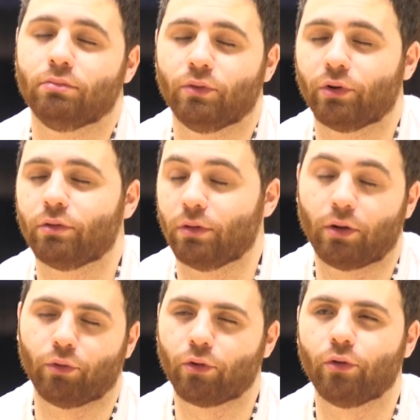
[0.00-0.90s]

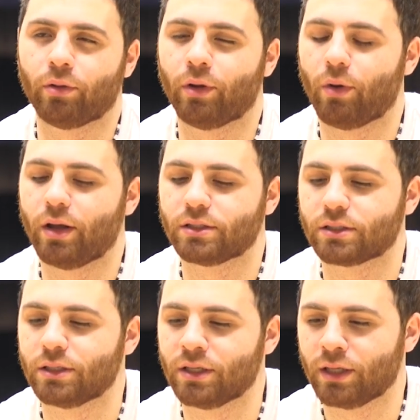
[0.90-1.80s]
recruiting me wise.
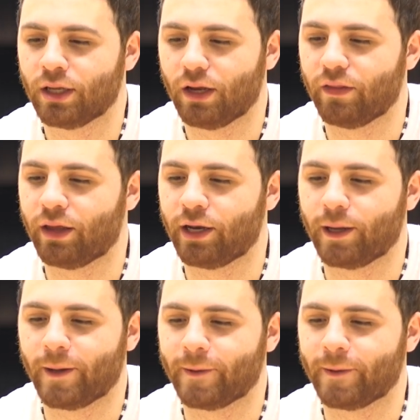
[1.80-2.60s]
And then